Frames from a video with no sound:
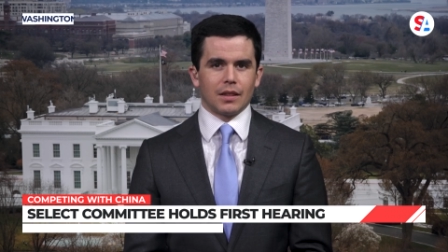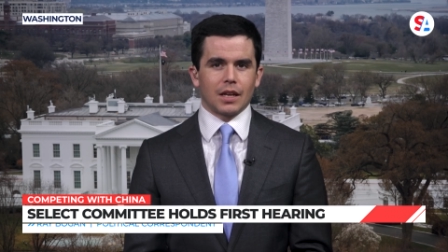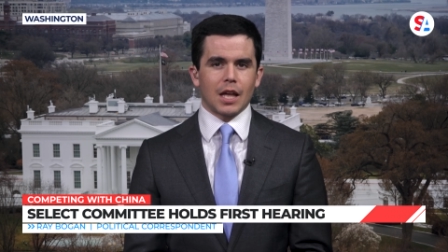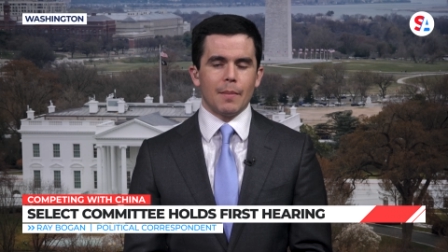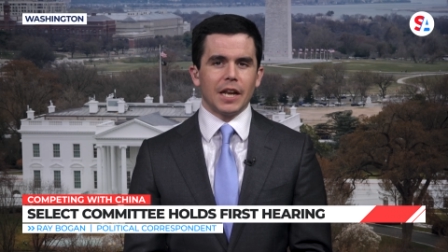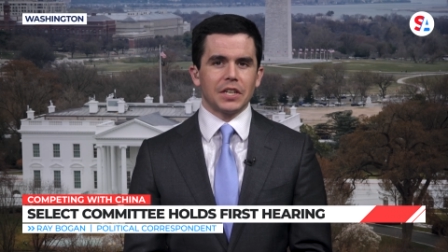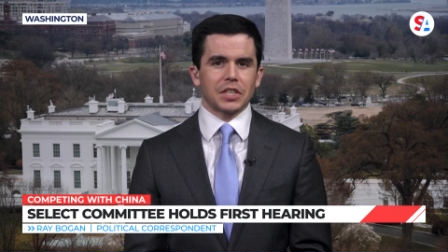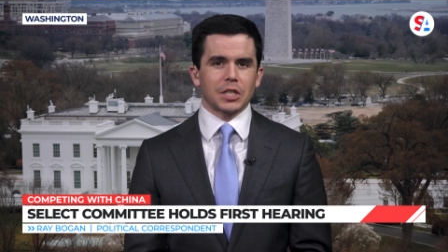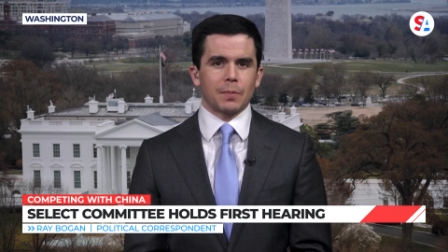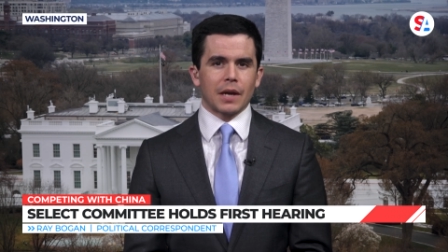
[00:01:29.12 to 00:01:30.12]
The committee is
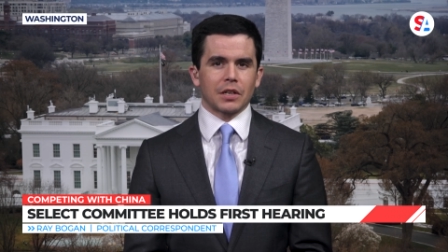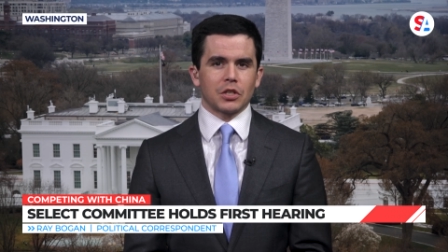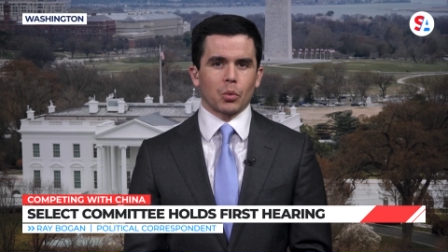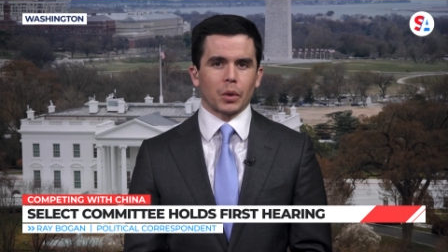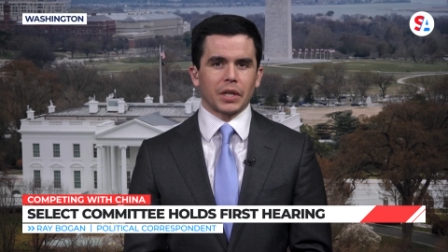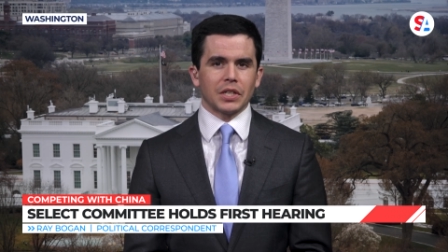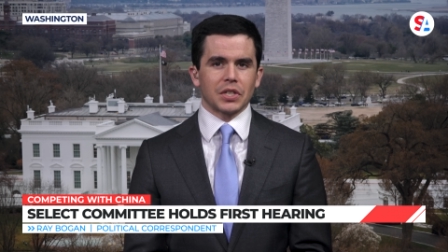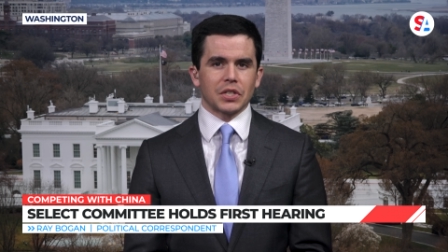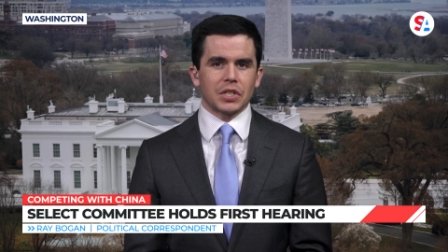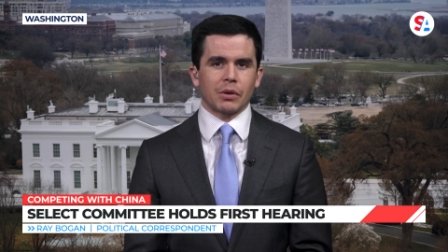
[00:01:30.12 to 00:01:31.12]
expected to release
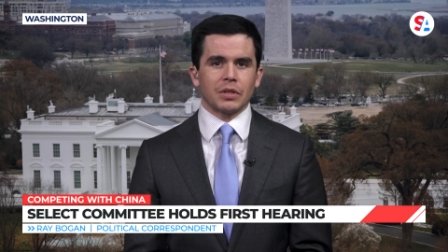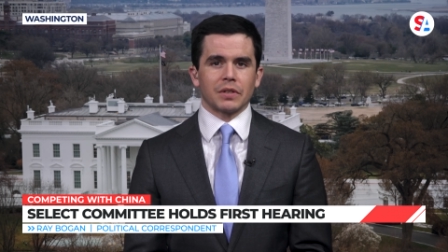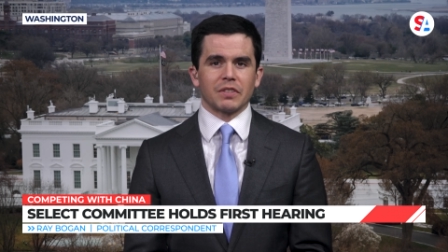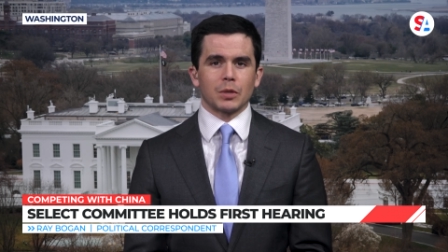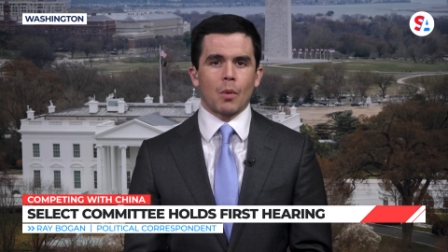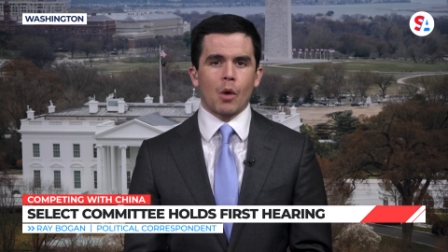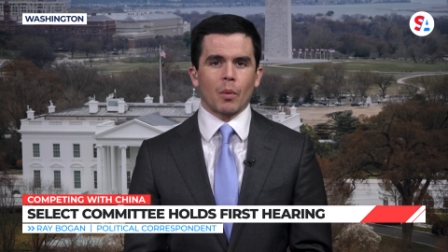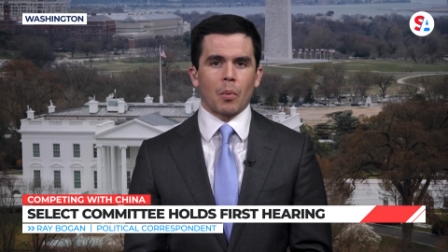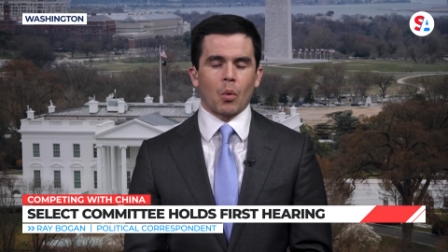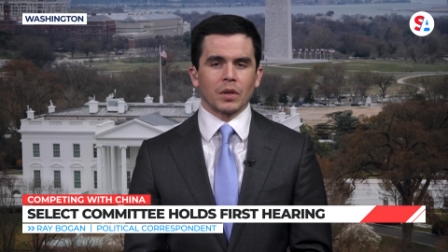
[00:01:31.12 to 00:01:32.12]
a series of small
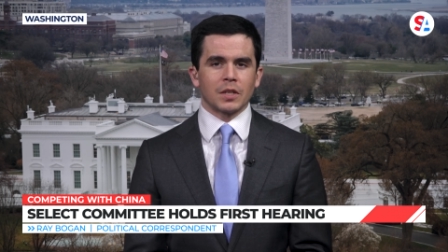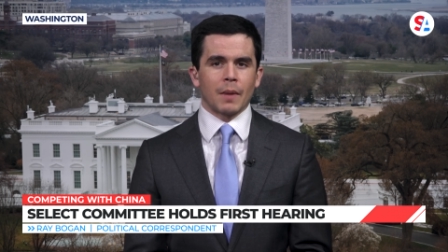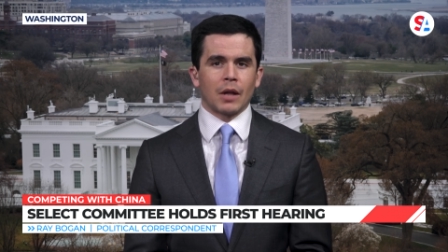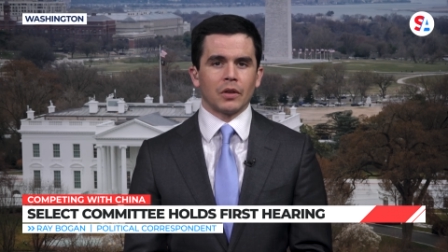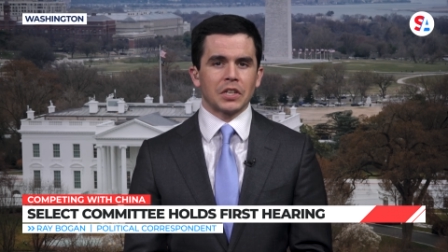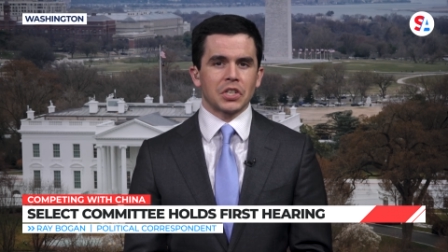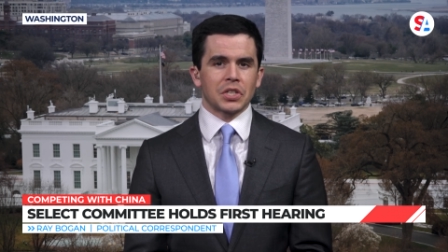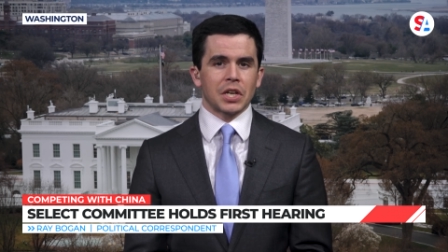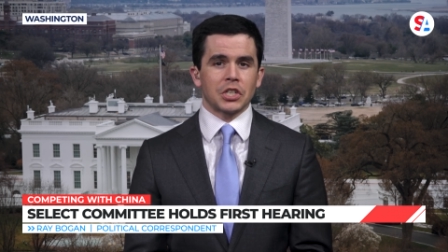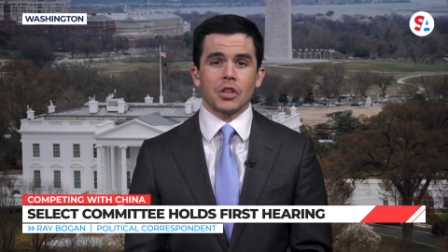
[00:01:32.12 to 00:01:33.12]
reports about
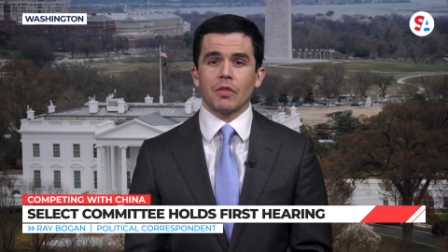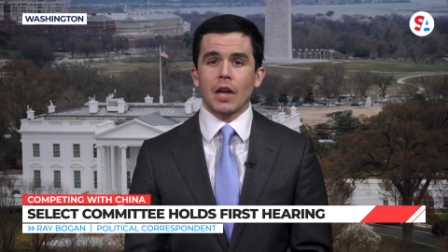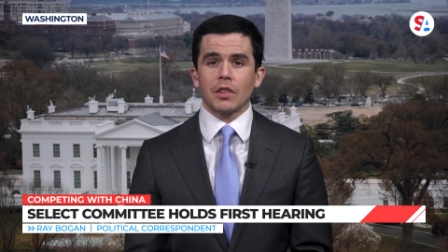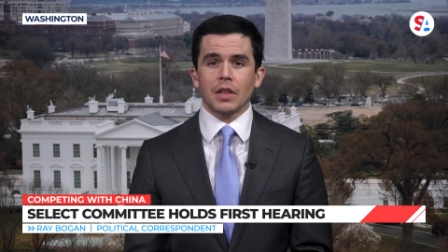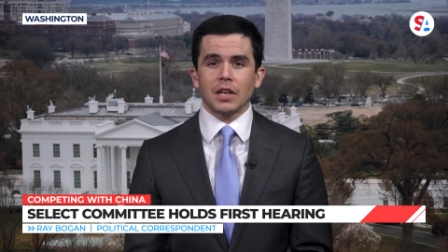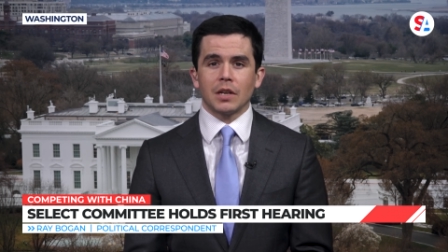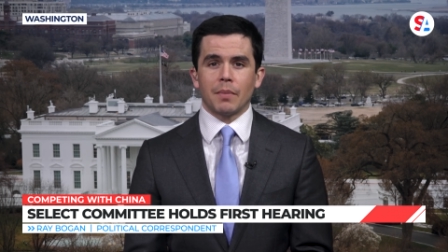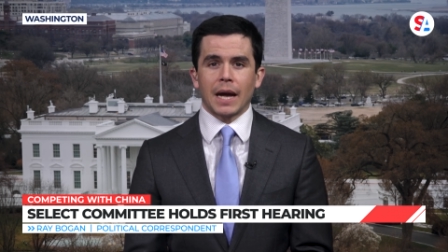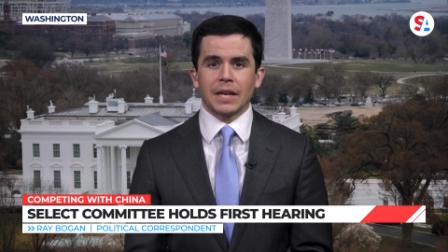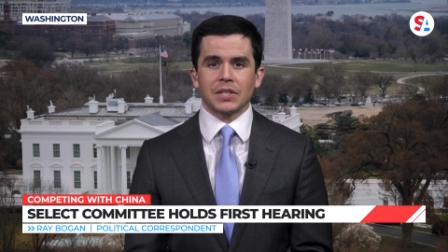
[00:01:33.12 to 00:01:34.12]
legislation they think can
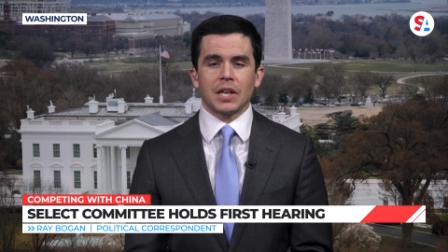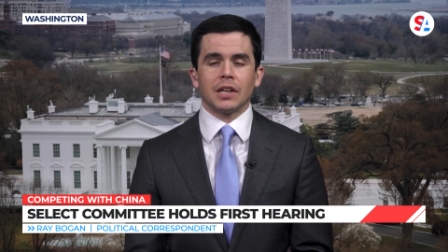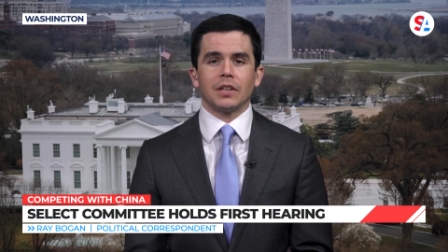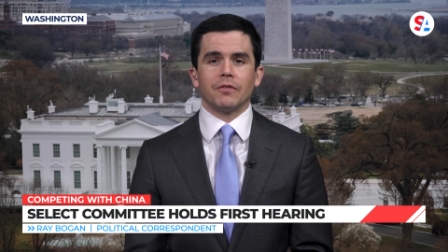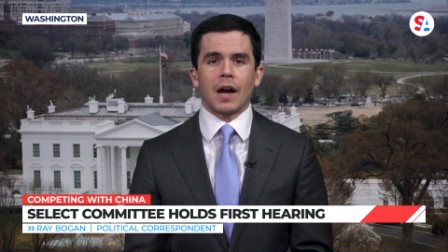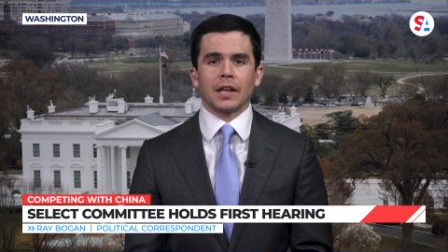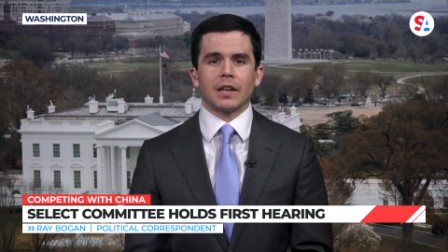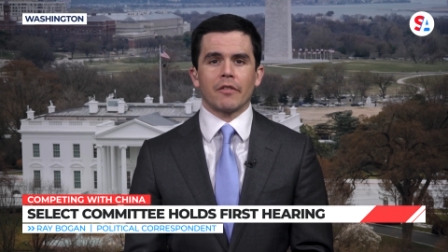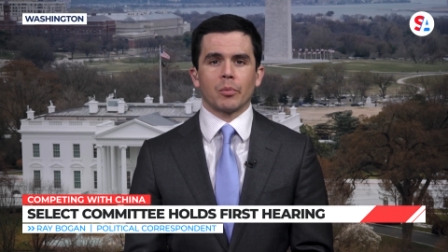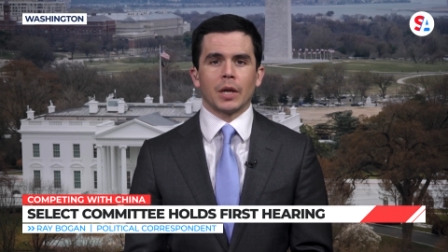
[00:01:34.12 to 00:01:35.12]
pass in a divided
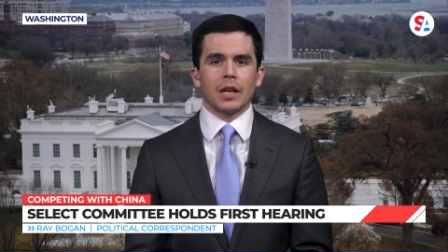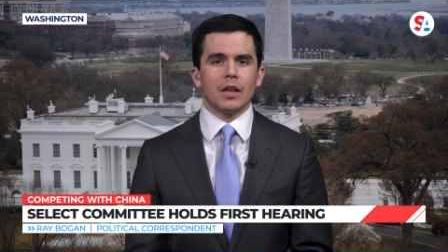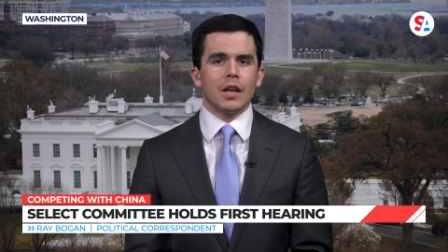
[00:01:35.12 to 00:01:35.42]
government.